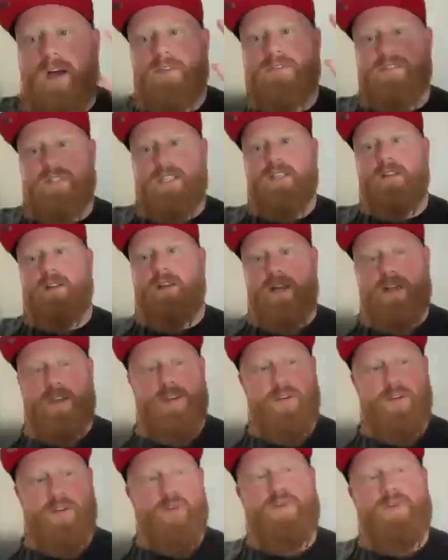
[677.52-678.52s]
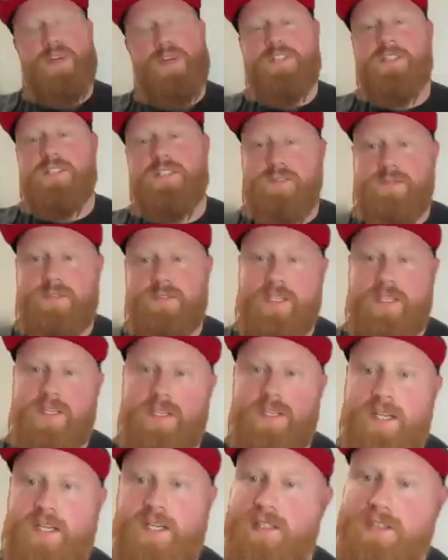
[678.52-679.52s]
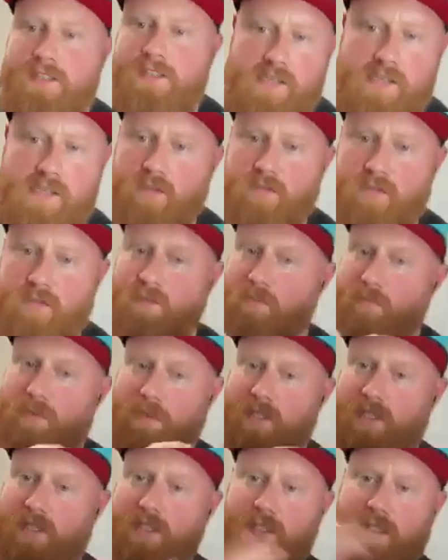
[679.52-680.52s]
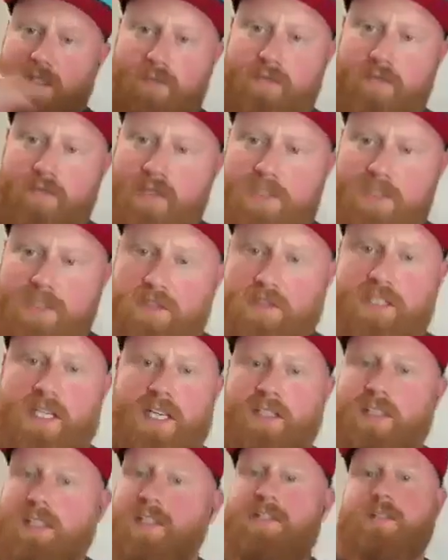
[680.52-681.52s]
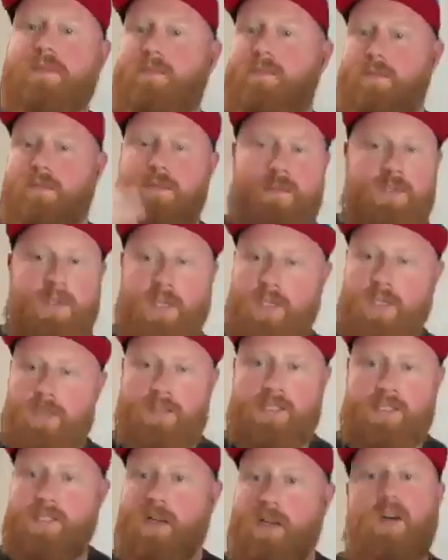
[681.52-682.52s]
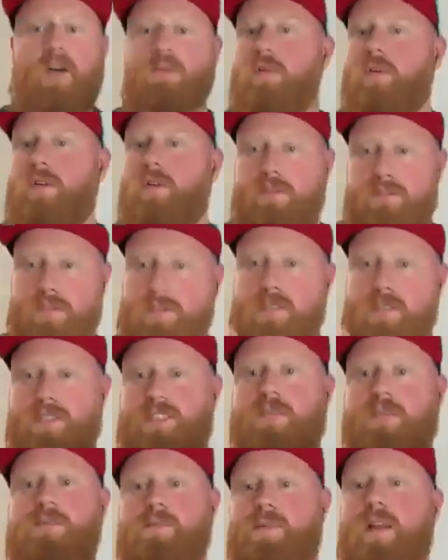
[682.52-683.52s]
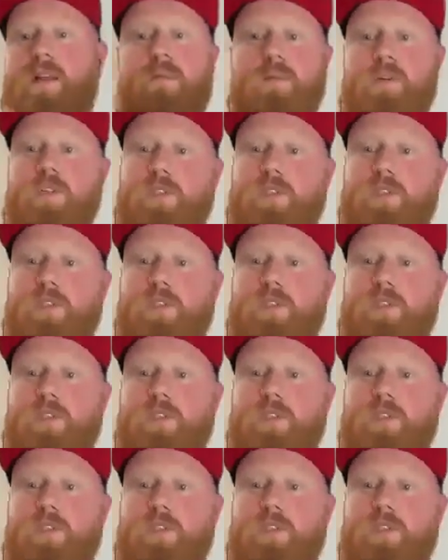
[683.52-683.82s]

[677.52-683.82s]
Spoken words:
like new pictures of it, and it just looks completely different. As you said, there seems to be a lot